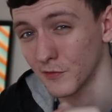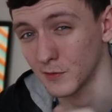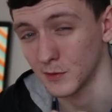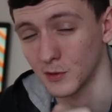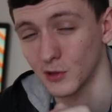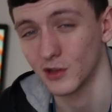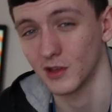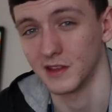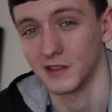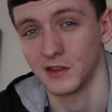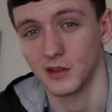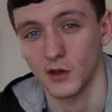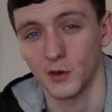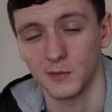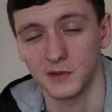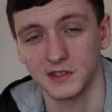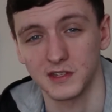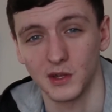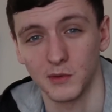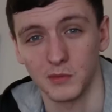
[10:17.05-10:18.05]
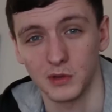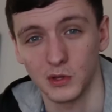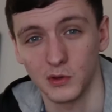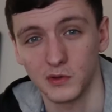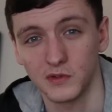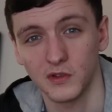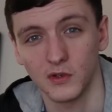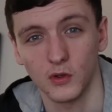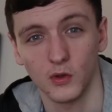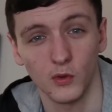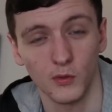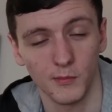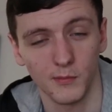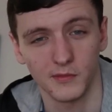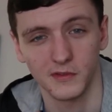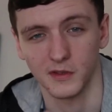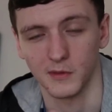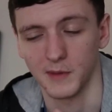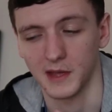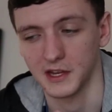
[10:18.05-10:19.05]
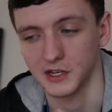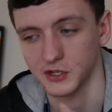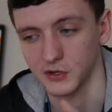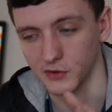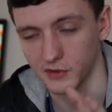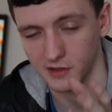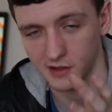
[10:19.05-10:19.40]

from you in the comments down below too to make sure